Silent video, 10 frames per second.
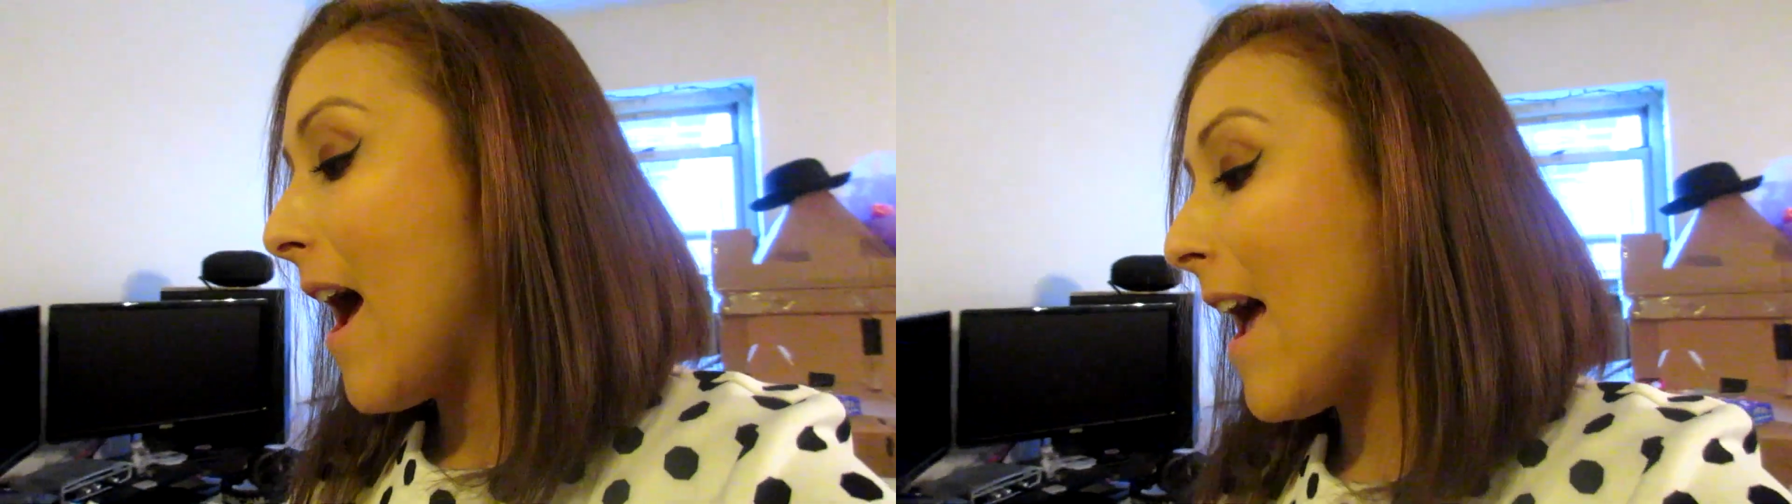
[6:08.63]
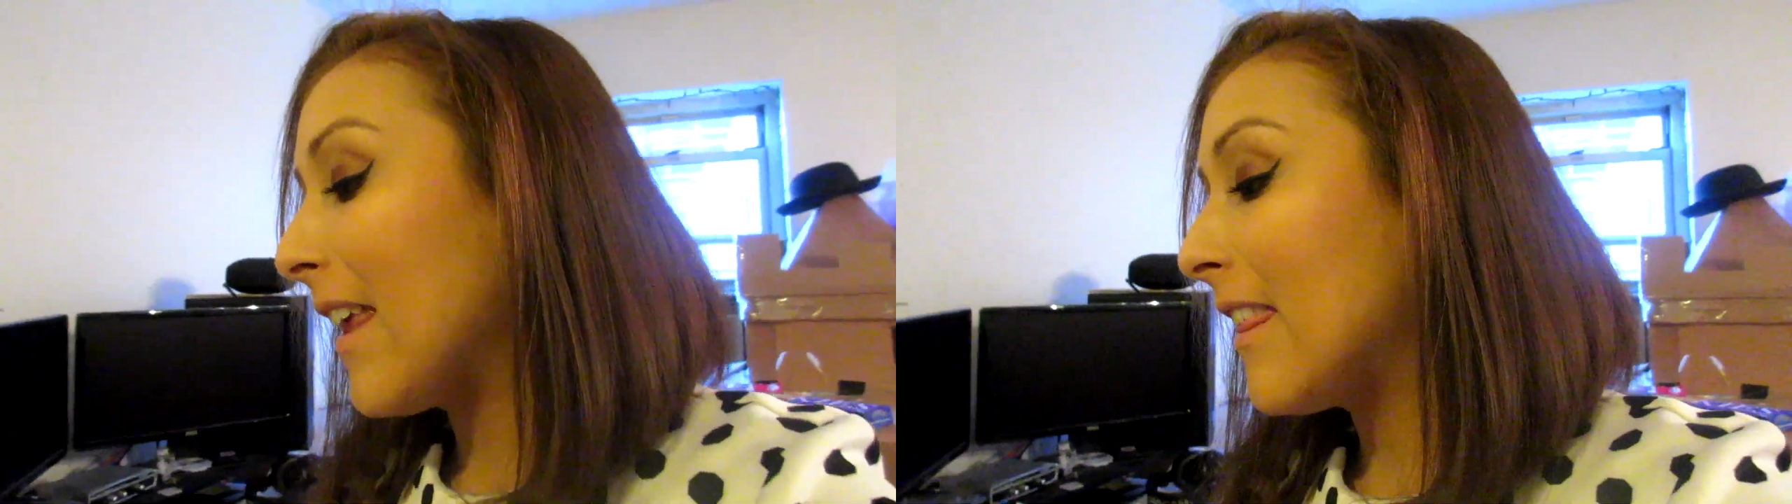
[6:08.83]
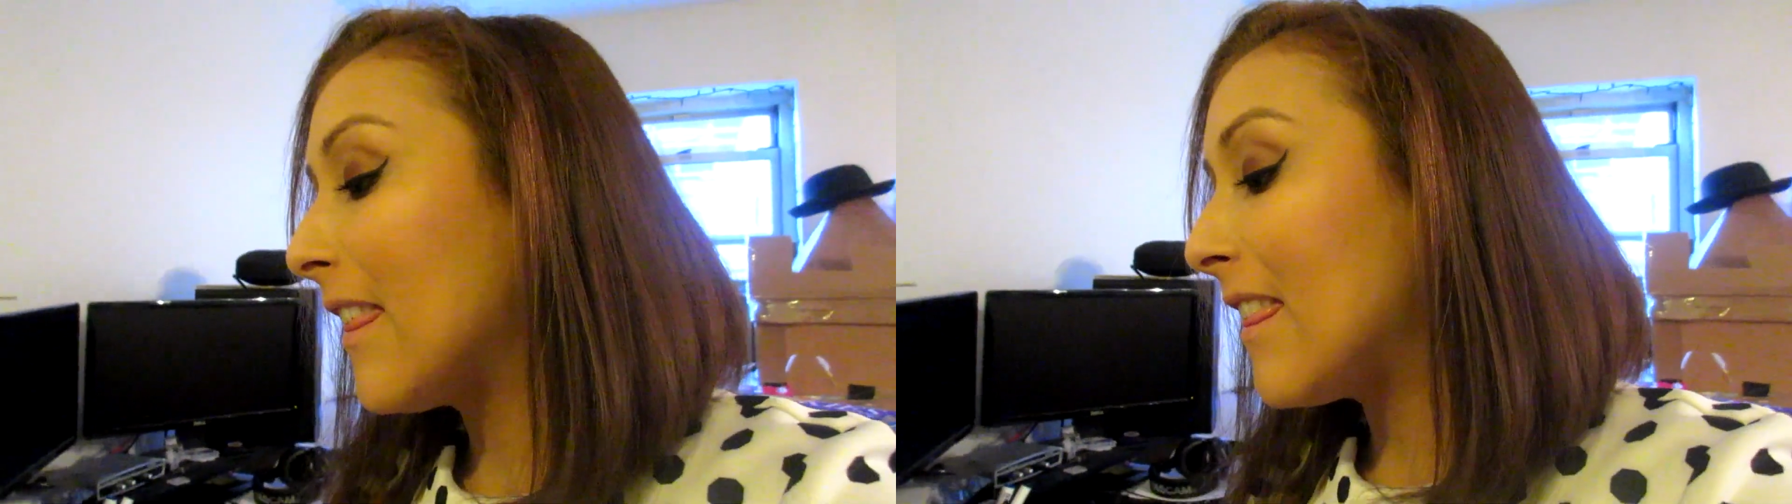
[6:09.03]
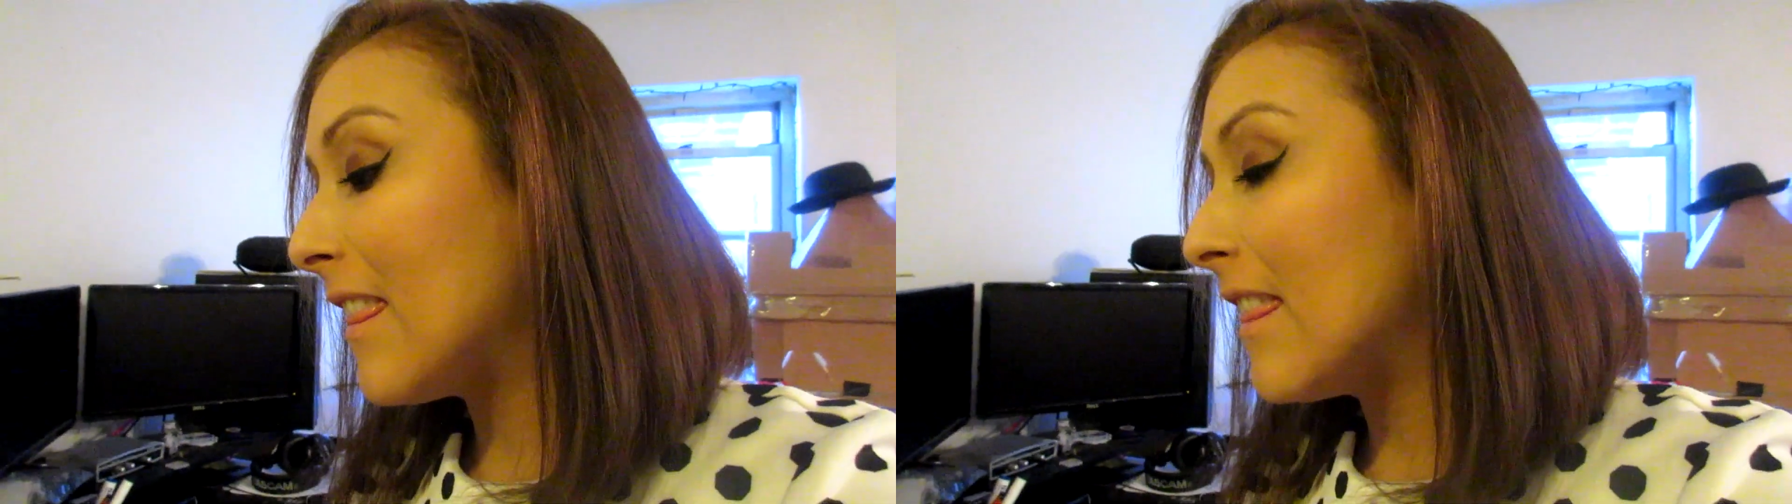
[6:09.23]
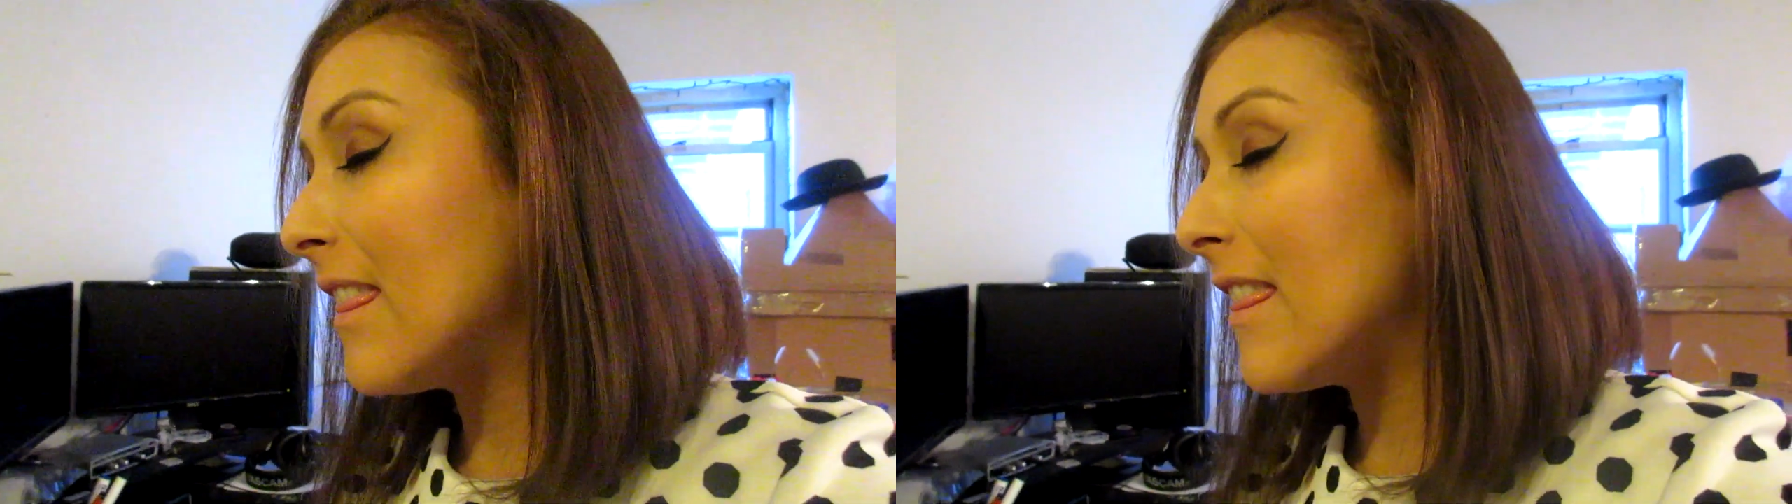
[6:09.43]
I
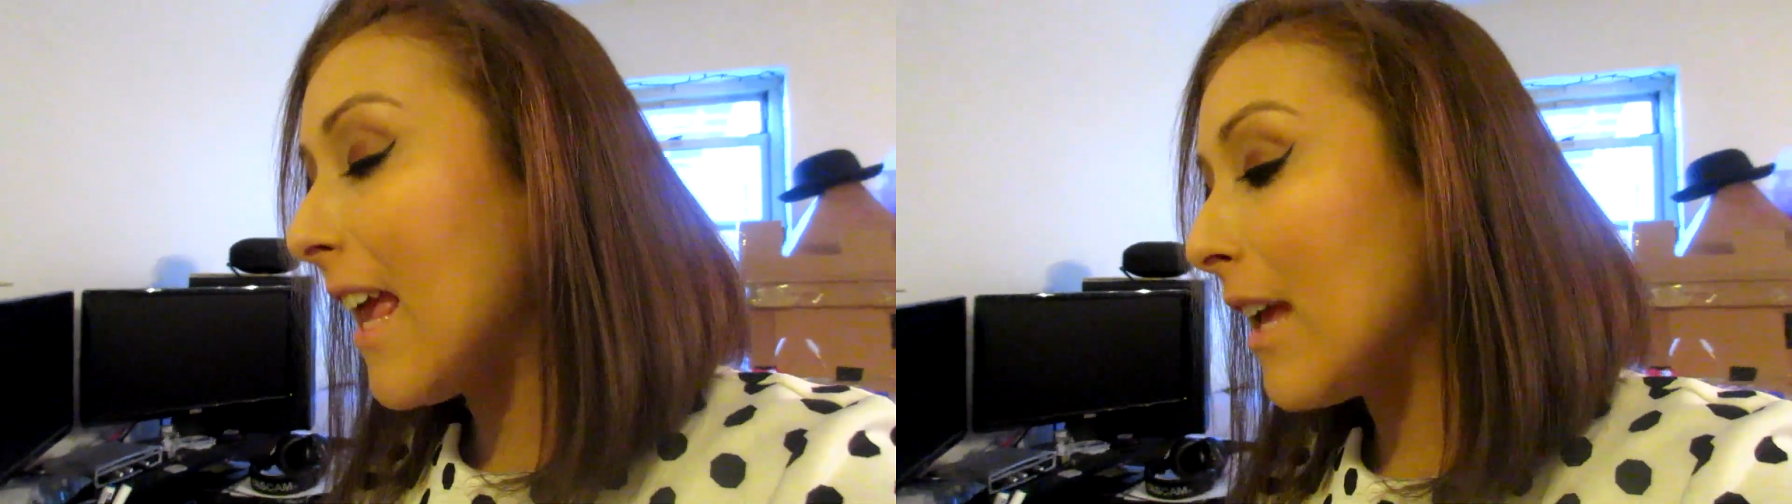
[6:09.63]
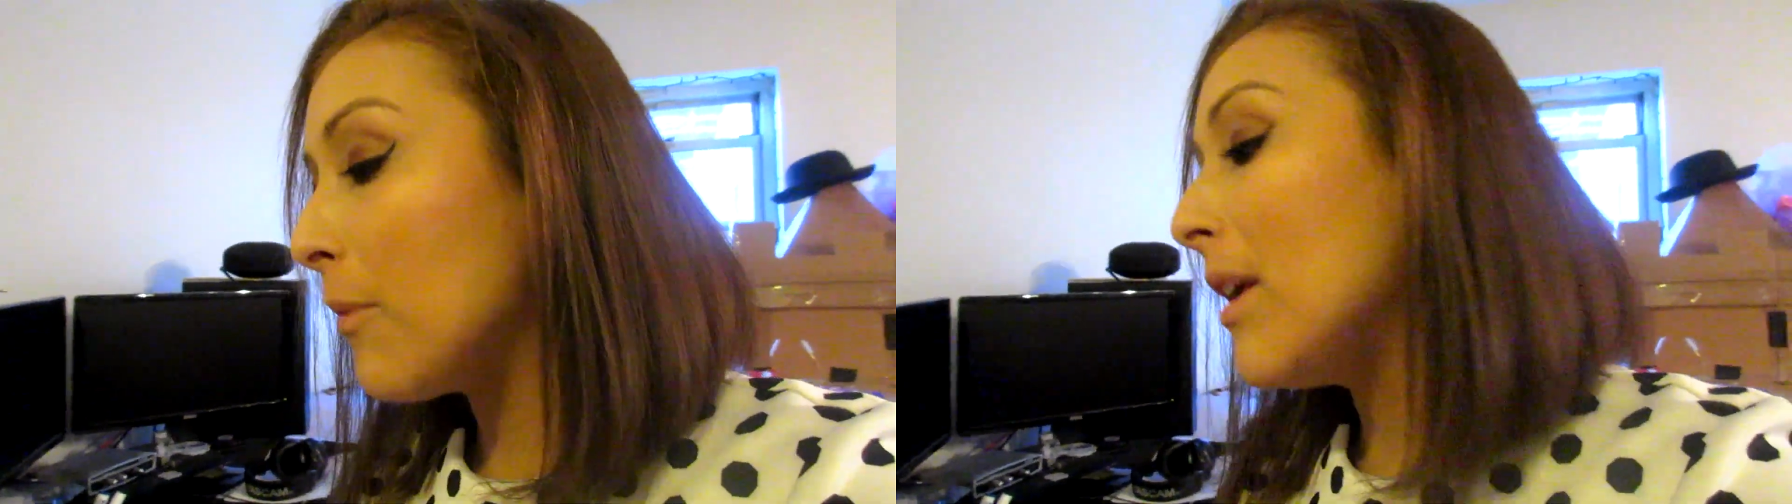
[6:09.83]
think.